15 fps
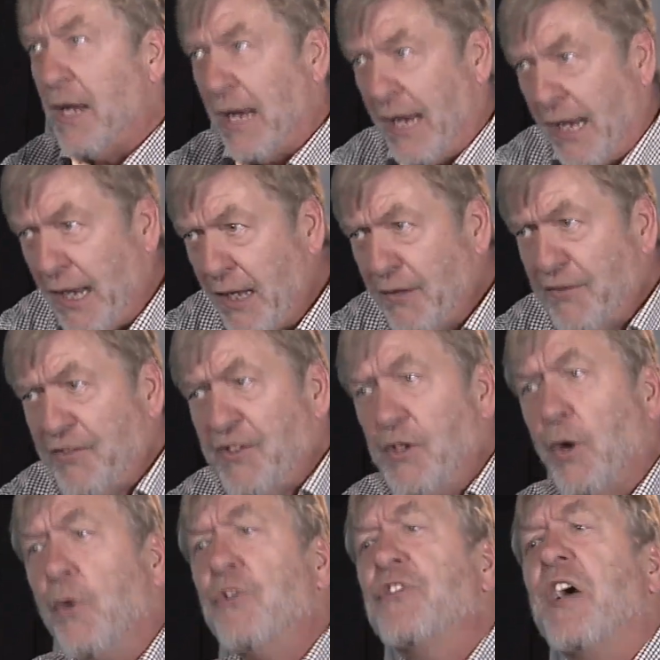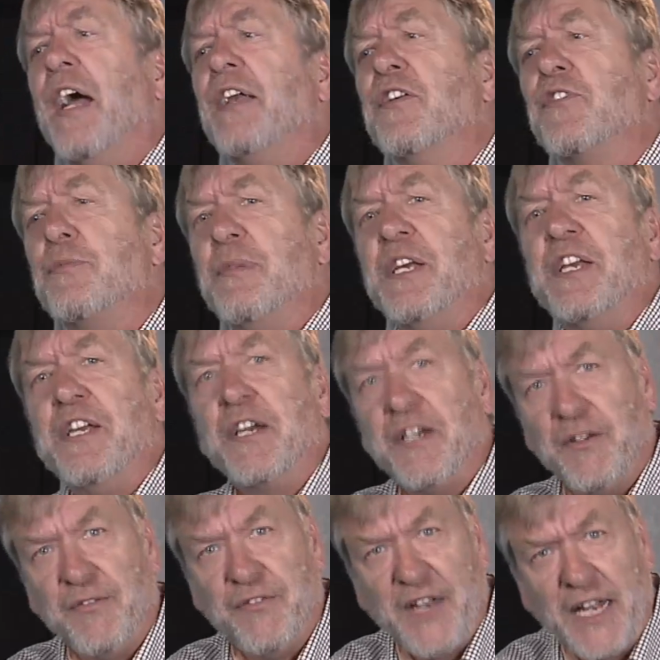As the otitis media
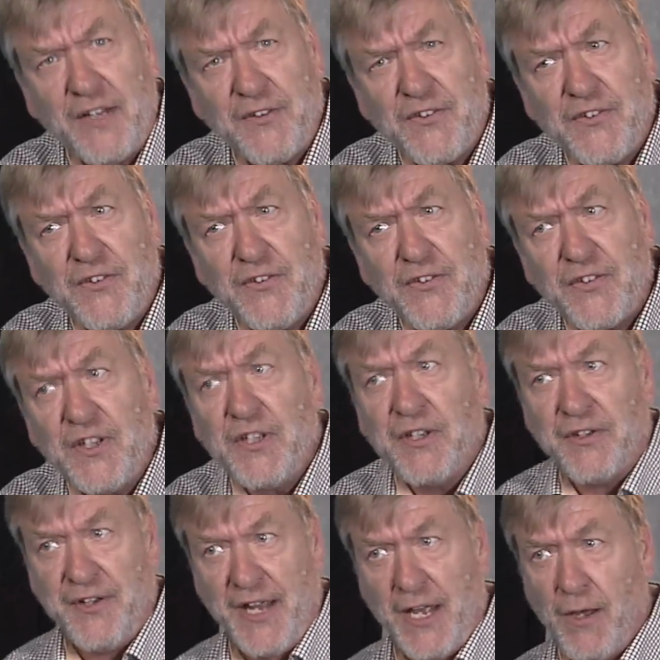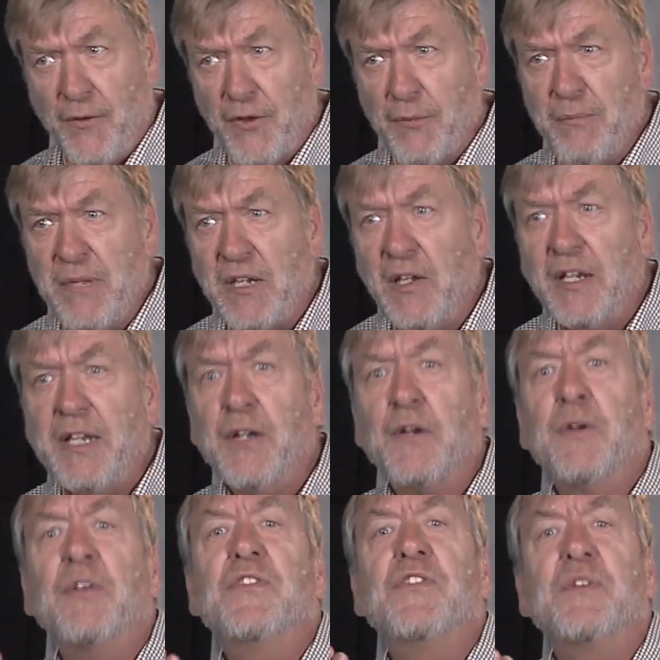advances, now the middle
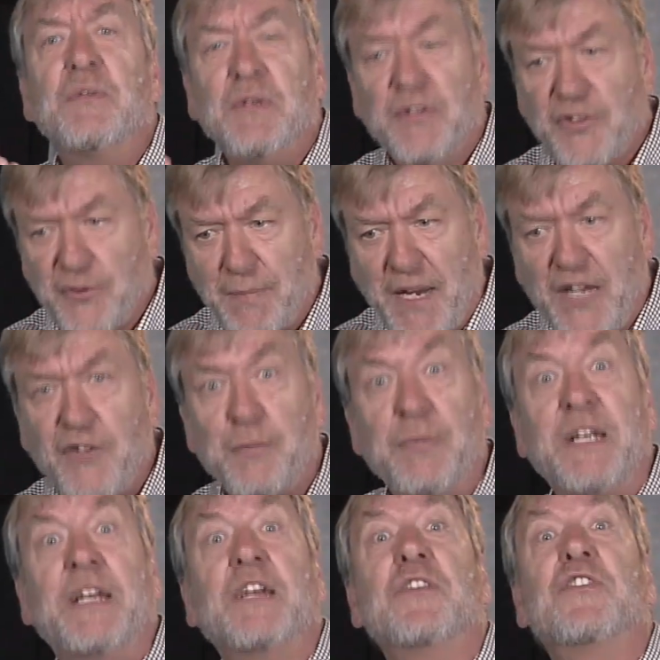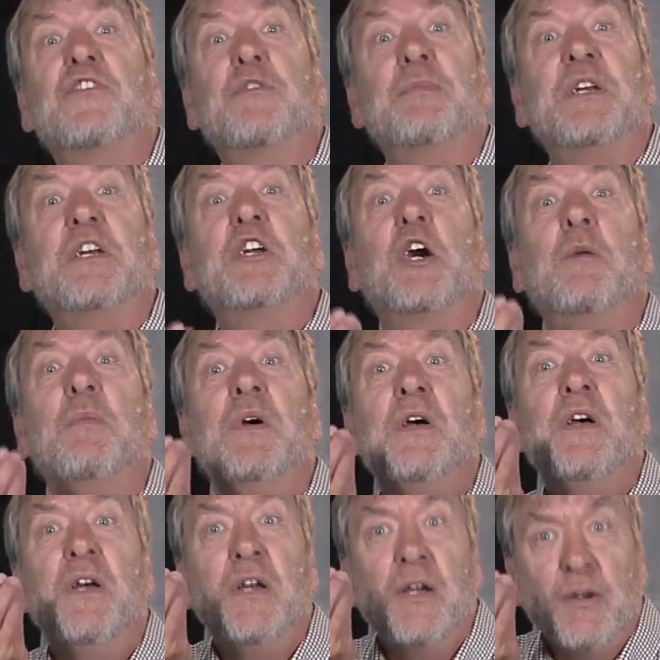ear space begins to become
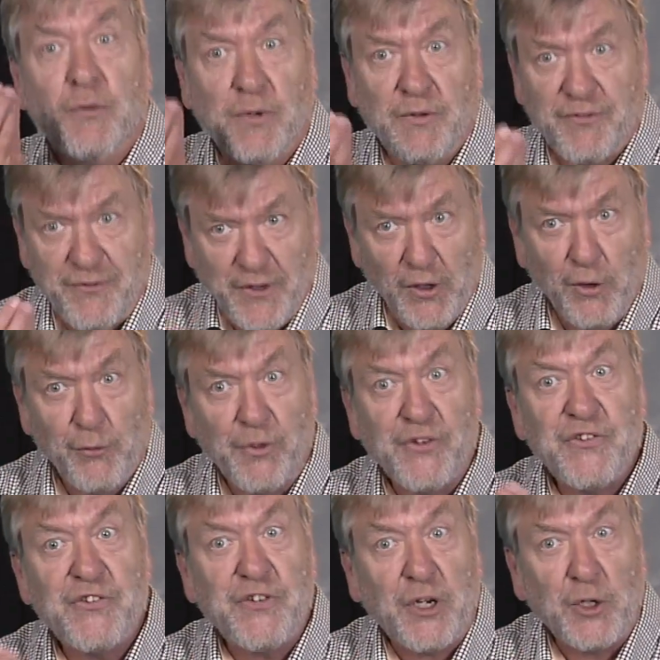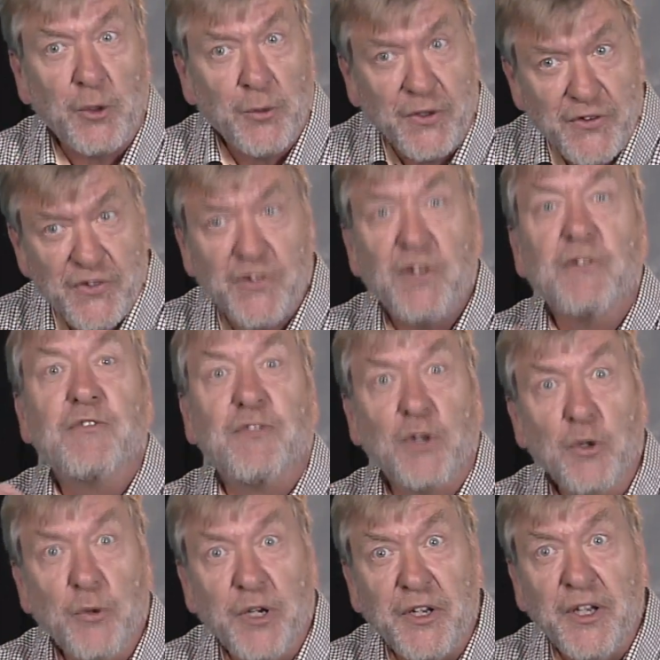filled with serous
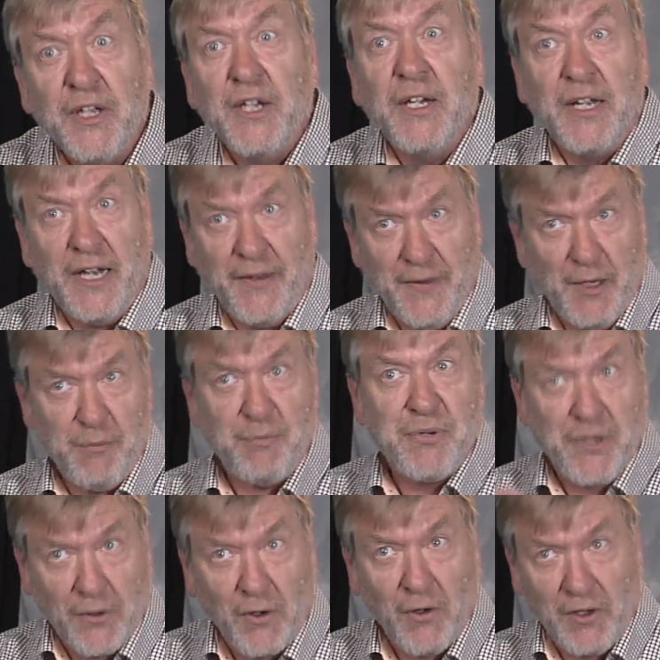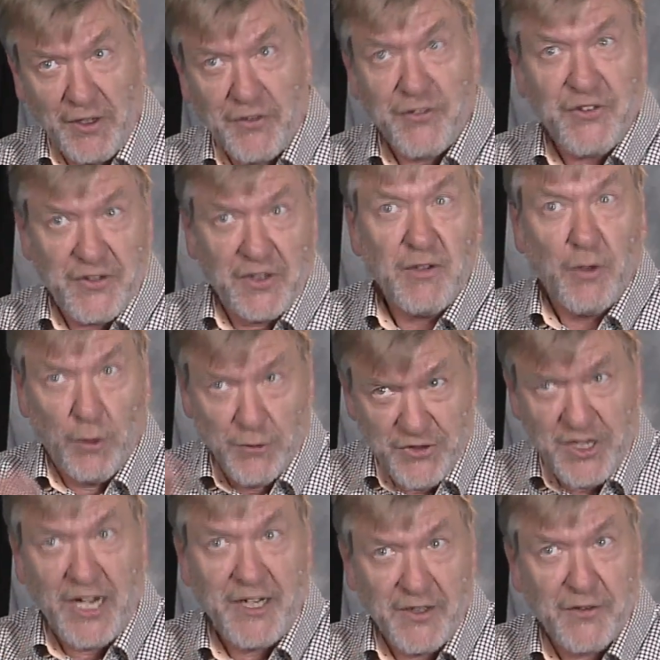fluid, and then purulent
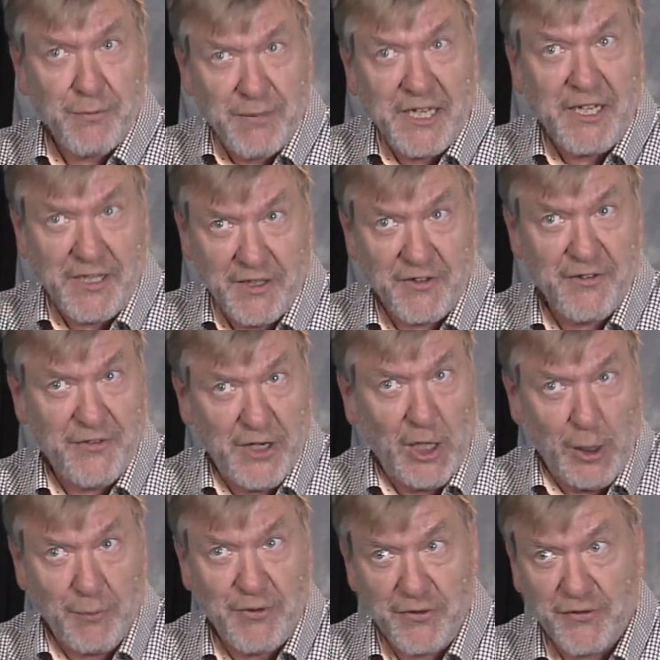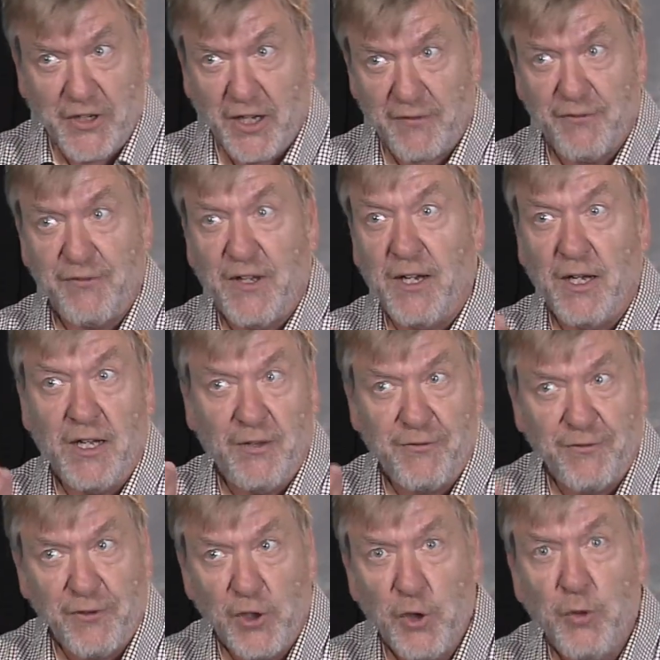otitis media develops. You've got uh, a,
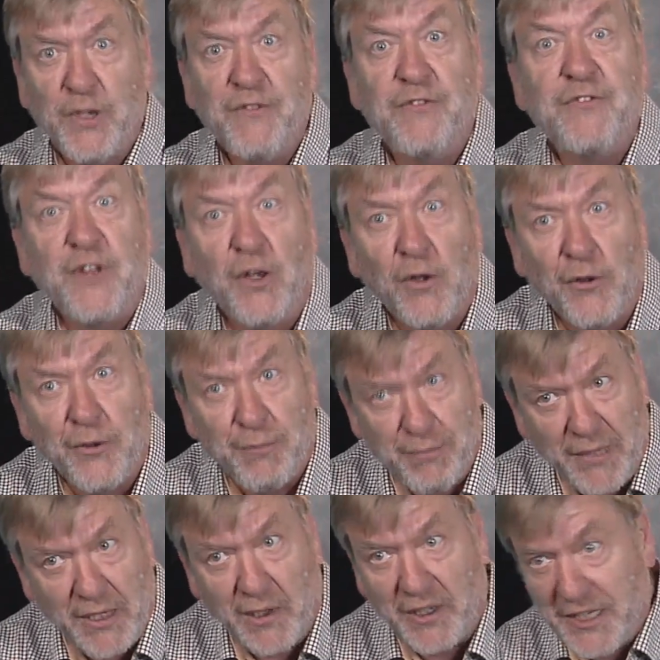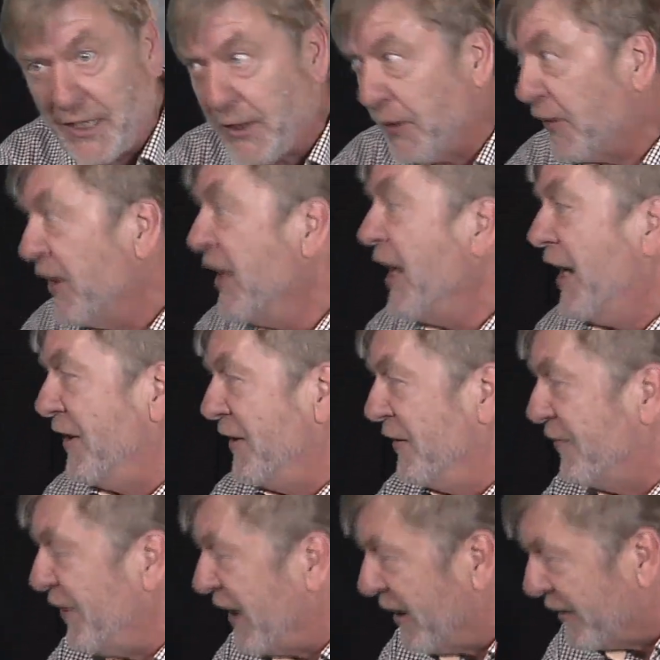fluid-filled middle ear and an,
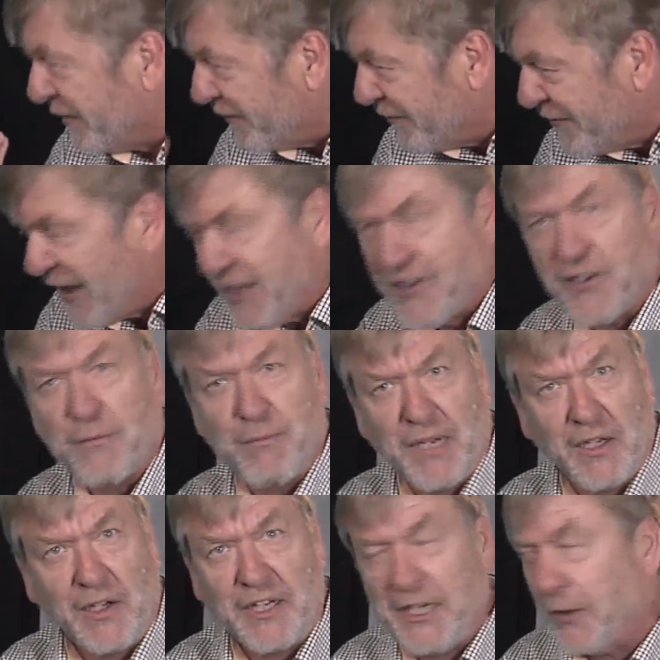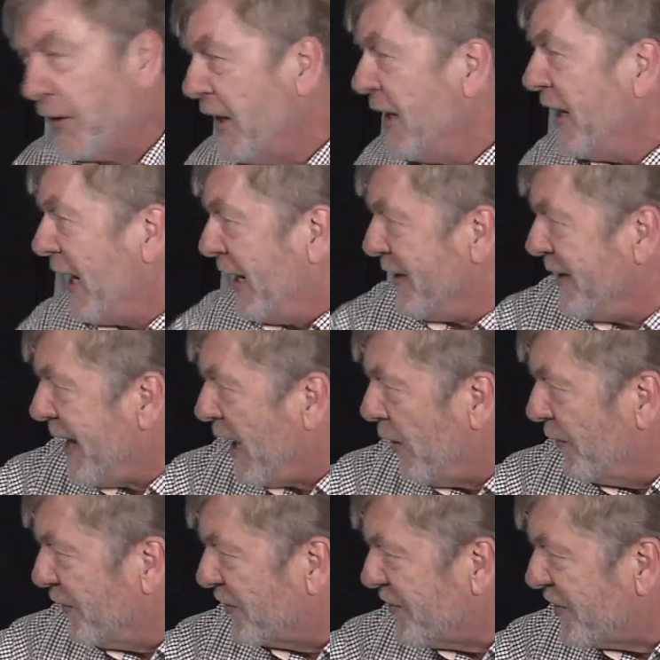an infected middle ear, and
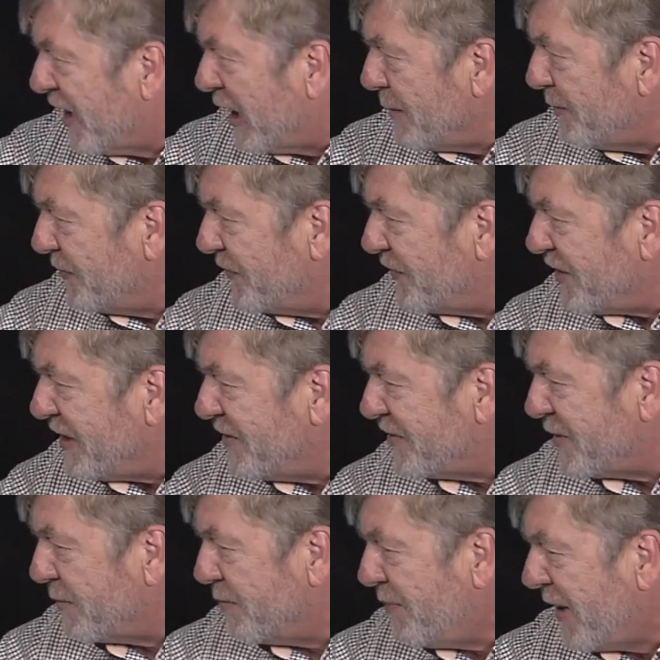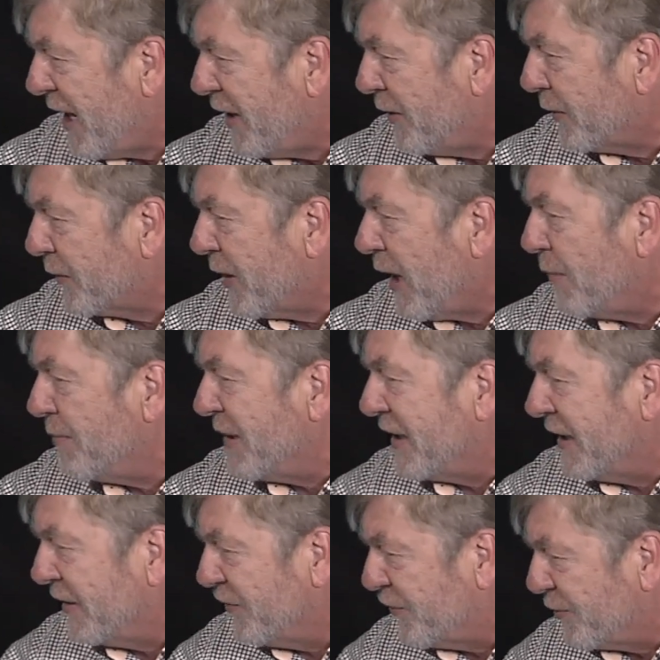now the type C tympanogram
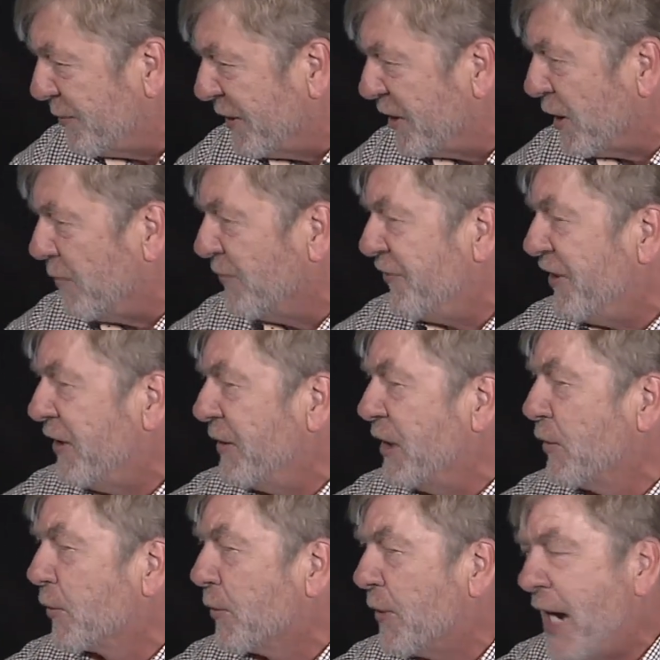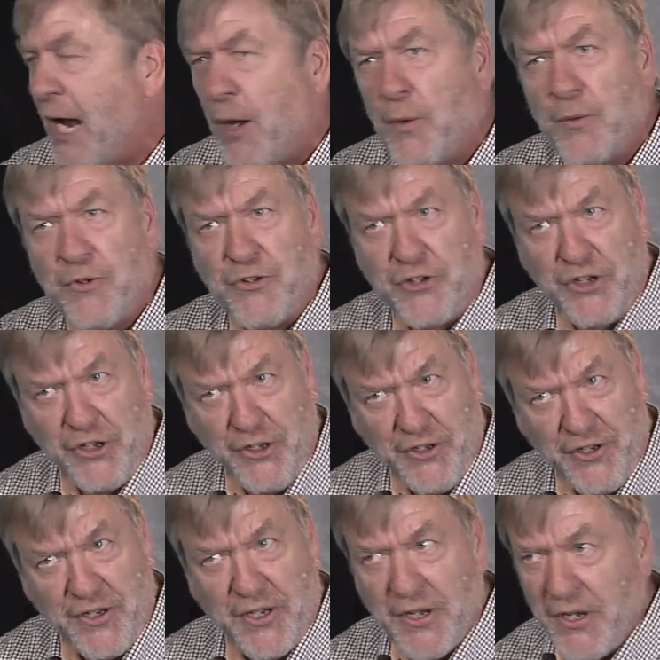begins to become very rounded.